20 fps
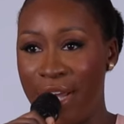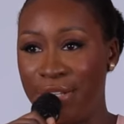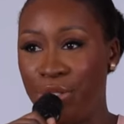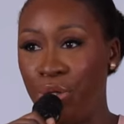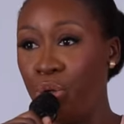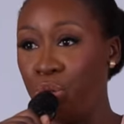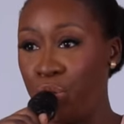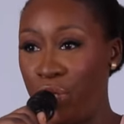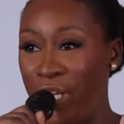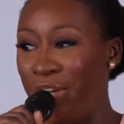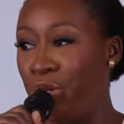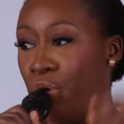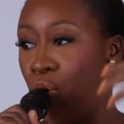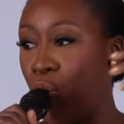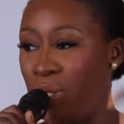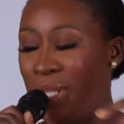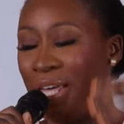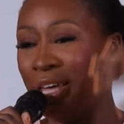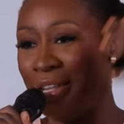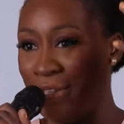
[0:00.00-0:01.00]
So also
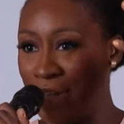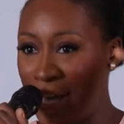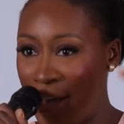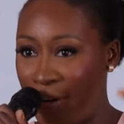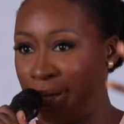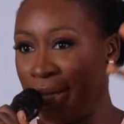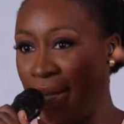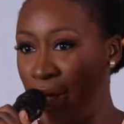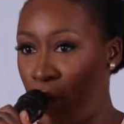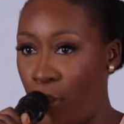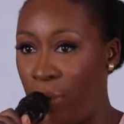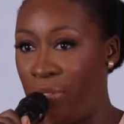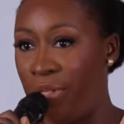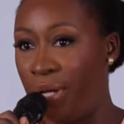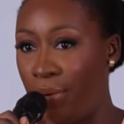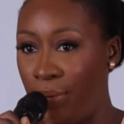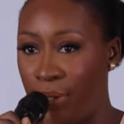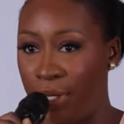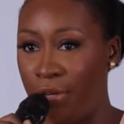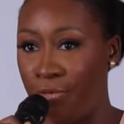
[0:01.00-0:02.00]
they are clear on what they're
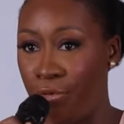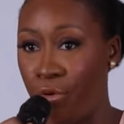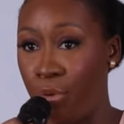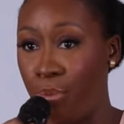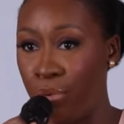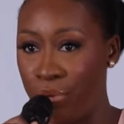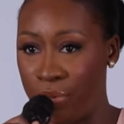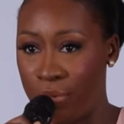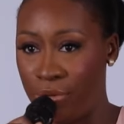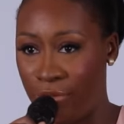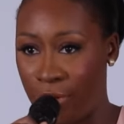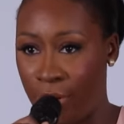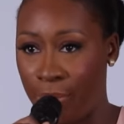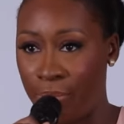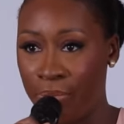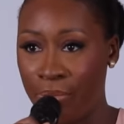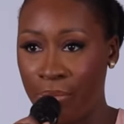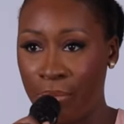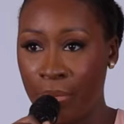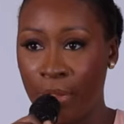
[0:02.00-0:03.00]
looking for, most of them.
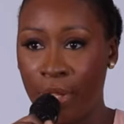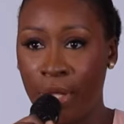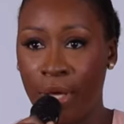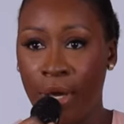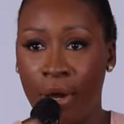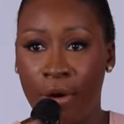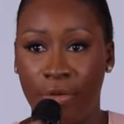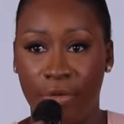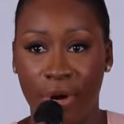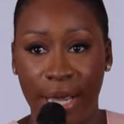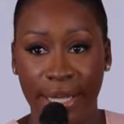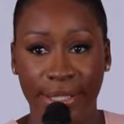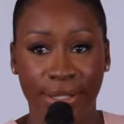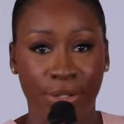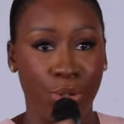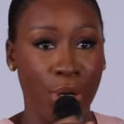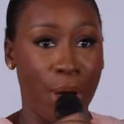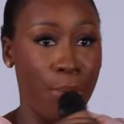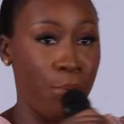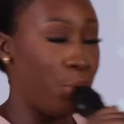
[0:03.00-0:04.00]
Right,
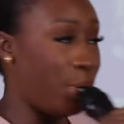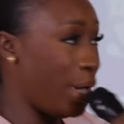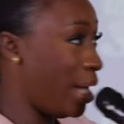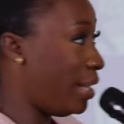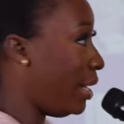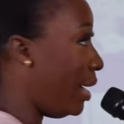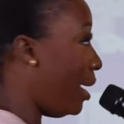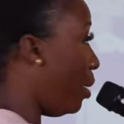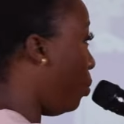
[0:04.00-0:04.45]
so I'll look at that.